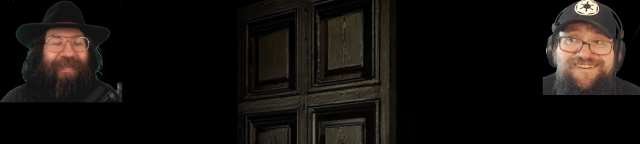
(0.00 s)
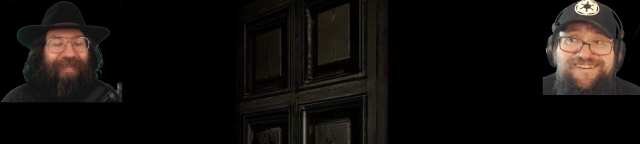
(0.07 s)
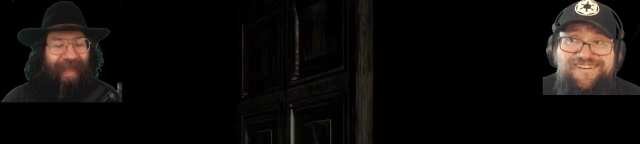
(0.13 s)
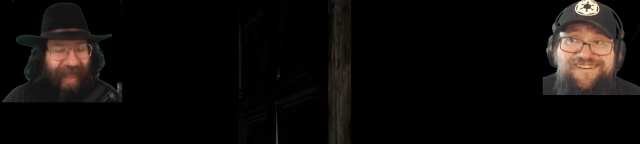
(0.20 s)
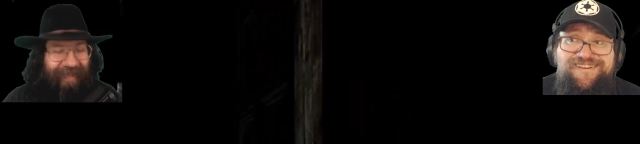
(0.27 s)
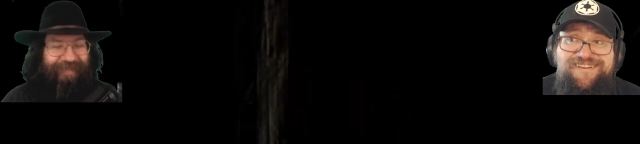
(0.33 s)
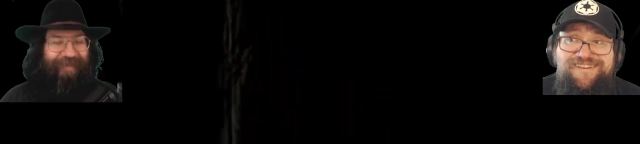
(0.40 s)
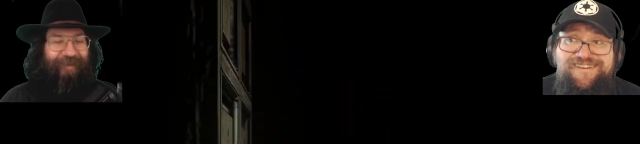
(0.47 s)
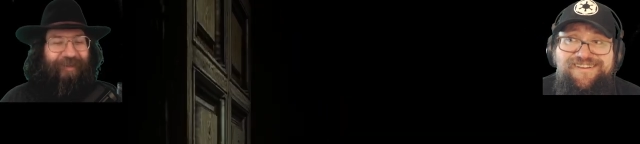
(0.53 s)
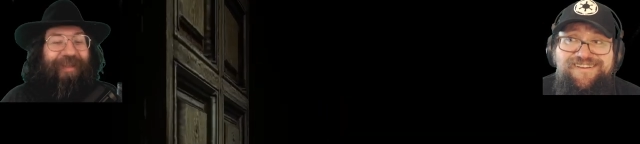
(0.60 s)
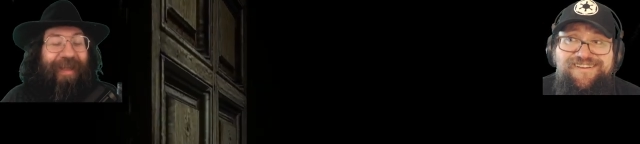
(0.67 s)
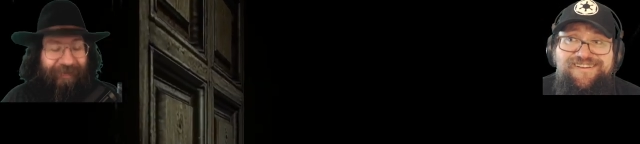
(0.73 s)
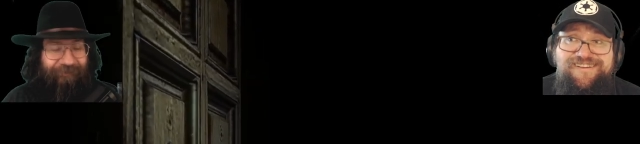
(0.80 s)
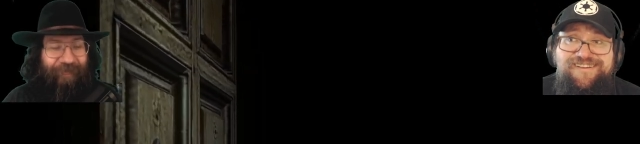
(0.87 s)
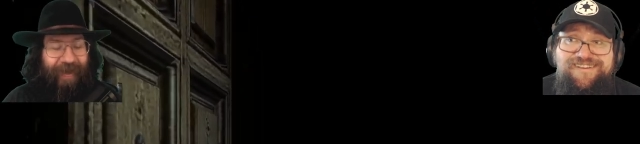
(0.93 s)
Speaker 1: That's
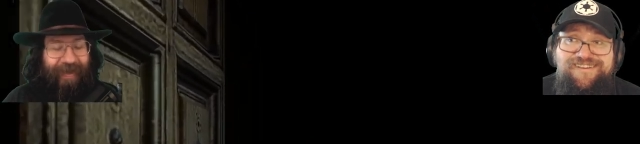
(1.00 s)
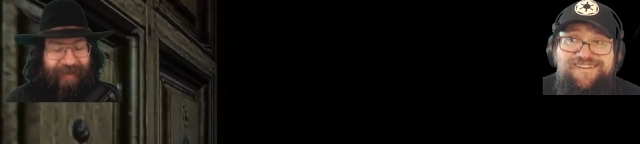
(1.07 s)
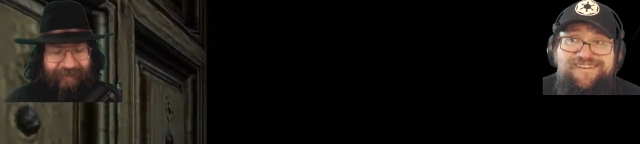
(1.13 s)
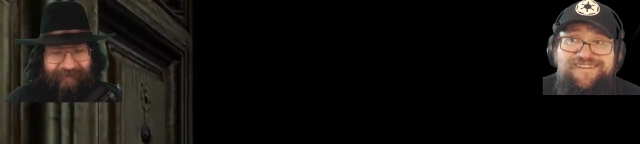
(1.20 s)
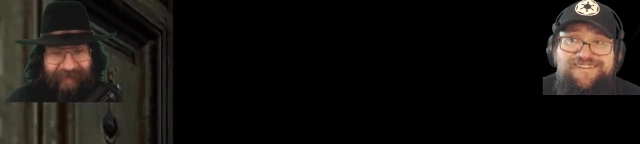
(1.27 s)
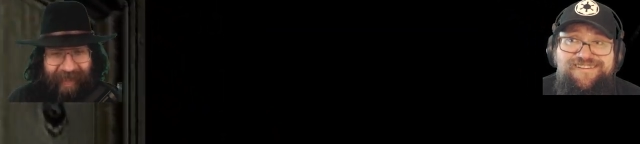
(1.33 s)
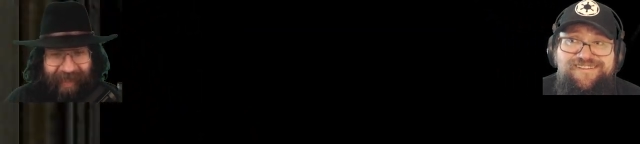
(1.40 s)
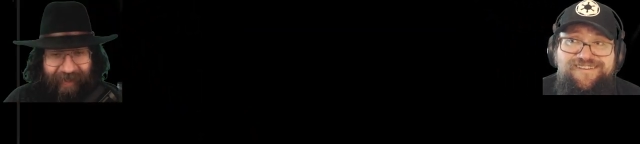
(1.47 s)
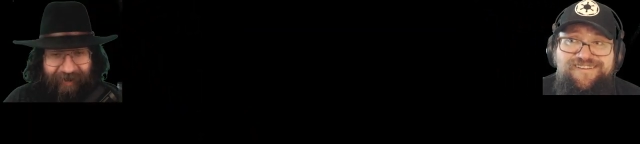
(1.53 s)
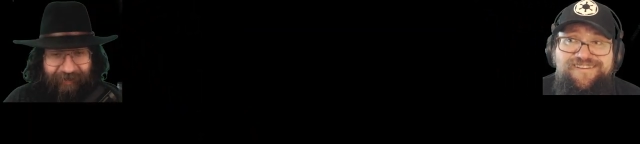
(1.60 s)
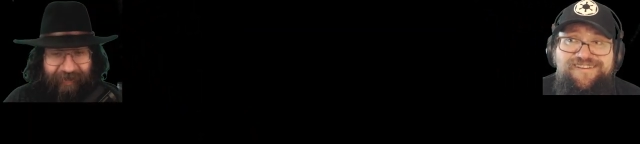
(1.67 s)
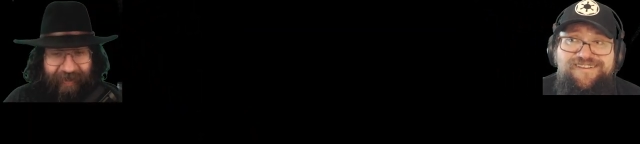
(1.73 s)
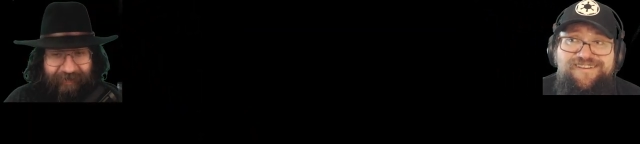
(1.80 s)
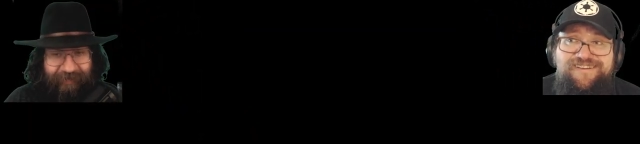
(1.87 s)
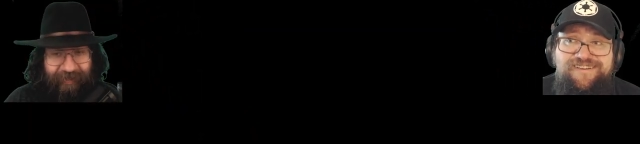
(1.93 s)
all I'm fucking saying.
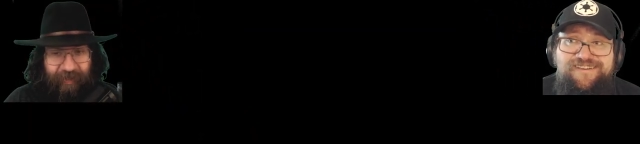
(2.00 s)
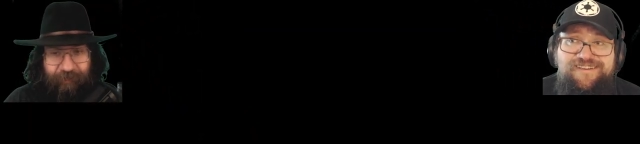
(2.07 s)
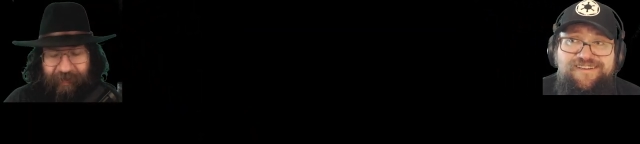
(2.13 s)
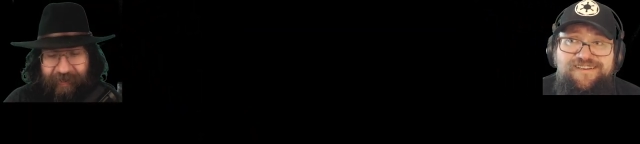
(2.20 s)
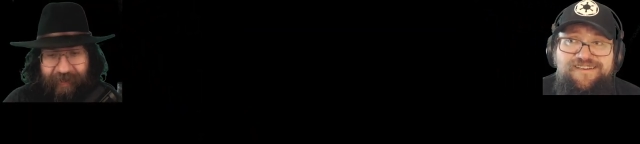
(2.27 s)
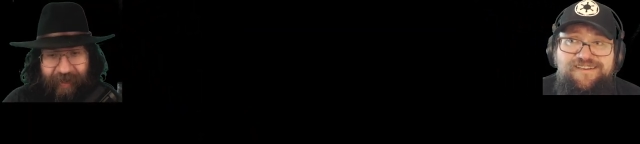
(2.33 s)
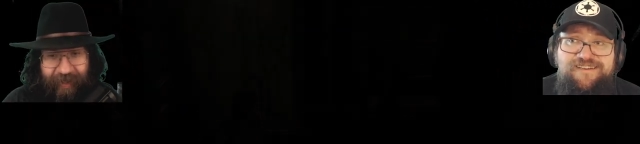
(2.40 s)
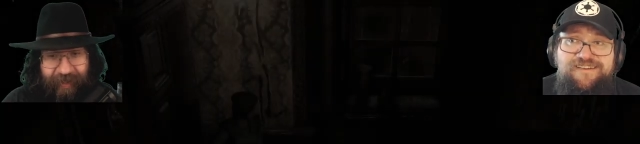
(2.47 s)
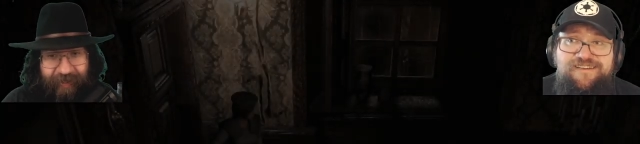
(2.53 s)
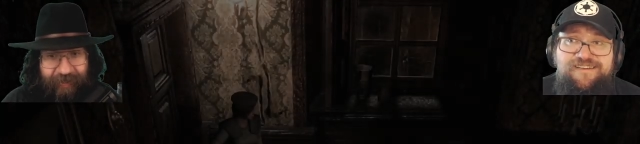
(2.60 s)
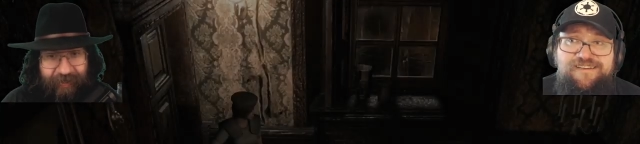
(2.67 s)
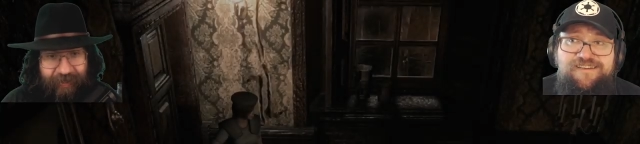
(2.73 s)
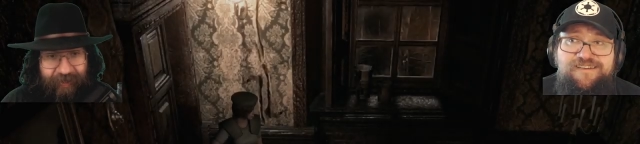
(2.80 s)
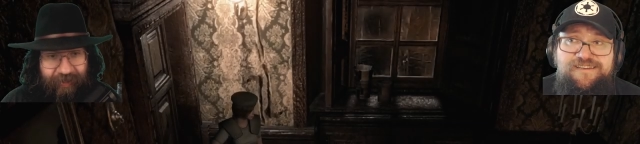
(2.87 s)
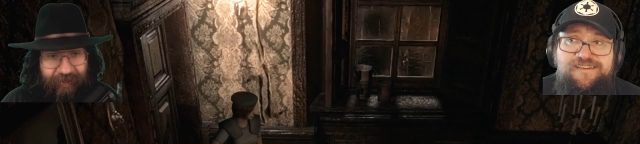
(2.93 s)
Okay, so let me uh,
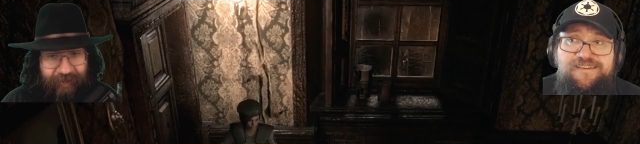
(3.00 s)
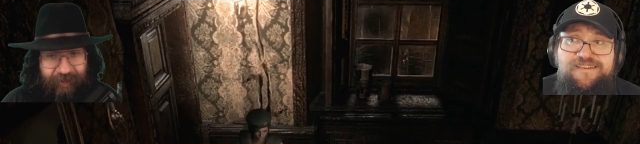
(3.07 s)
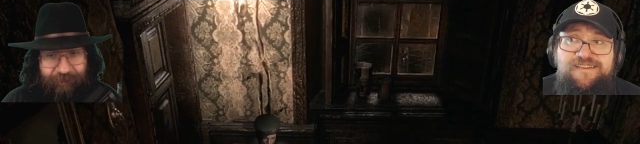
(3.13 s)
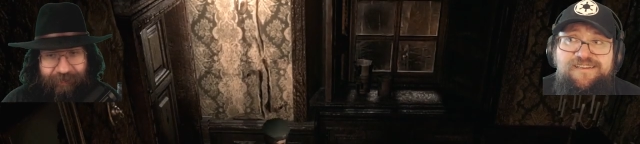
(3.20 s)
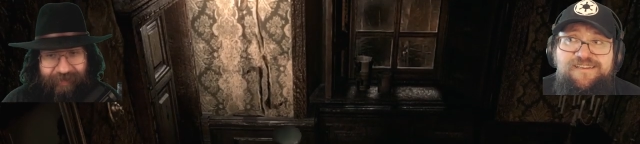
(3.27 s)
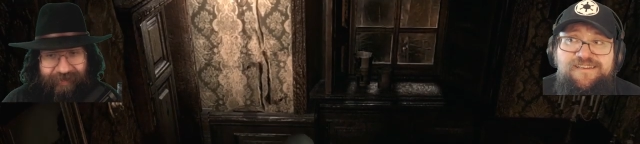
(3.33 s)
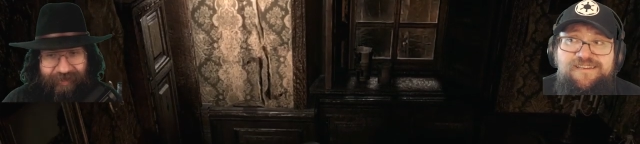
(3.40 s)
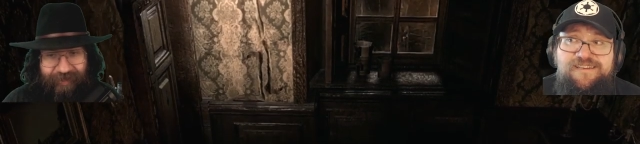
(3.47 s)
let me